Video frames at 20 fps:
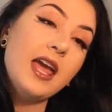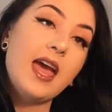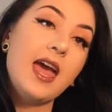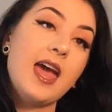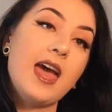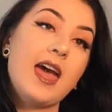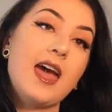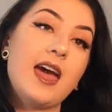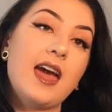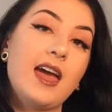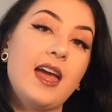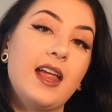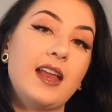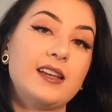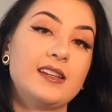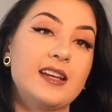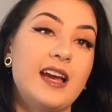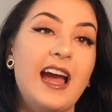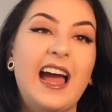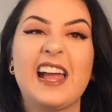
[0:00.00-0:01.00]

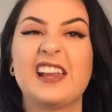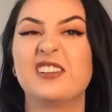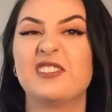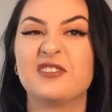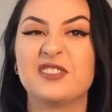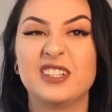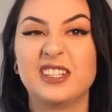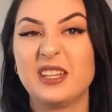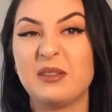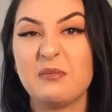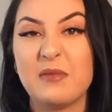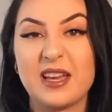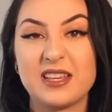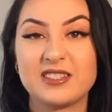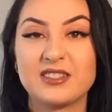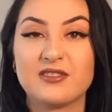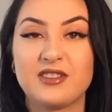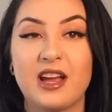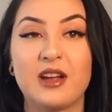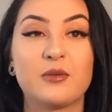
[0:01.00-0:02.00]
and I don't really
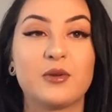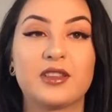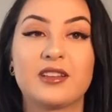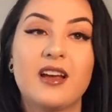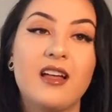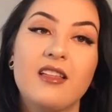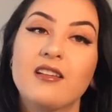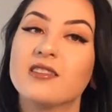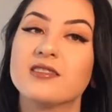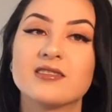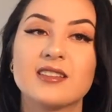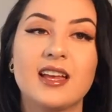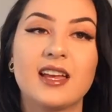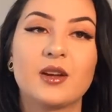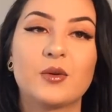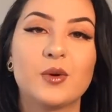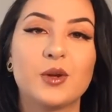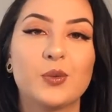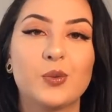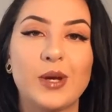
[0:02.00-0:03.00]
mess around with colors
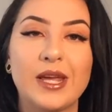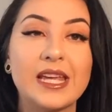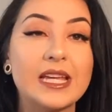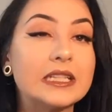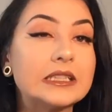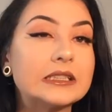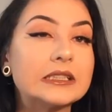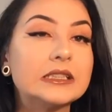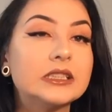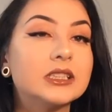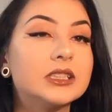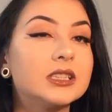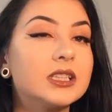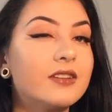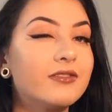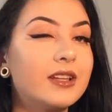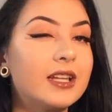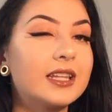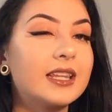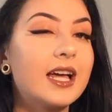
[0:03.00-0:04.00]
like with wings and
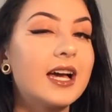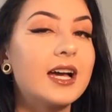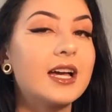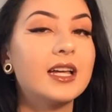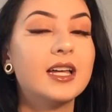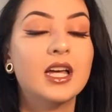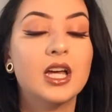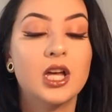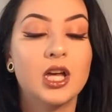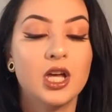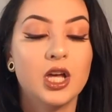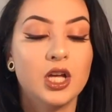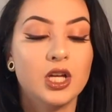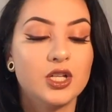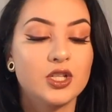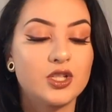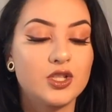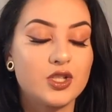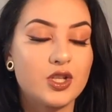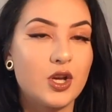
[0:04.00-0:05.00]
stuff like that.
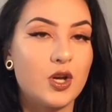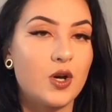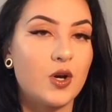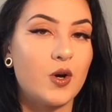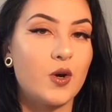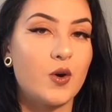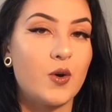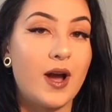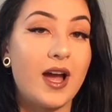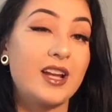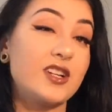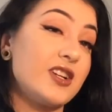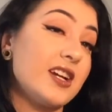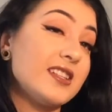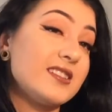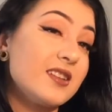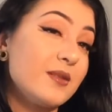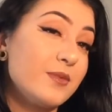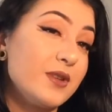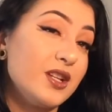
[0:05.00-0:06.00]
So I
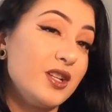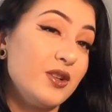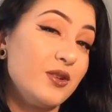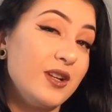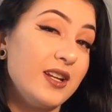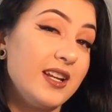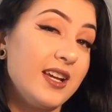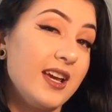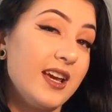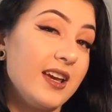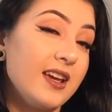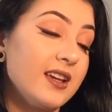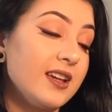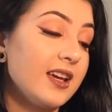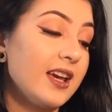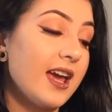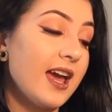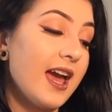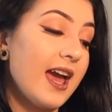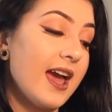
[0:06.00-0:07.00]
tried something new
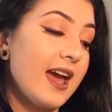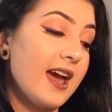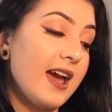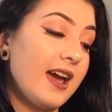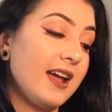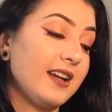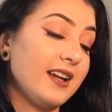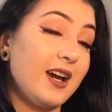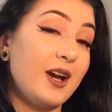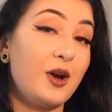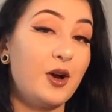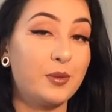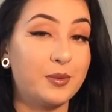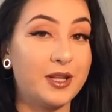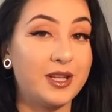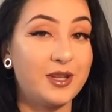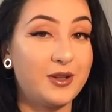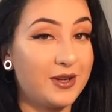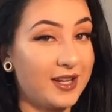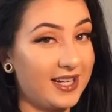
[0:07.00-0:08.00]
today and I hope
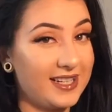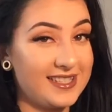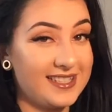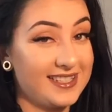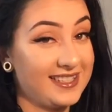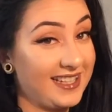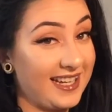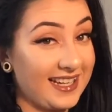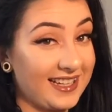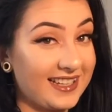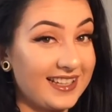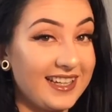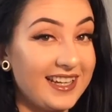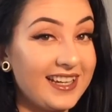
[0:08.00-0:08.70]
that you guys like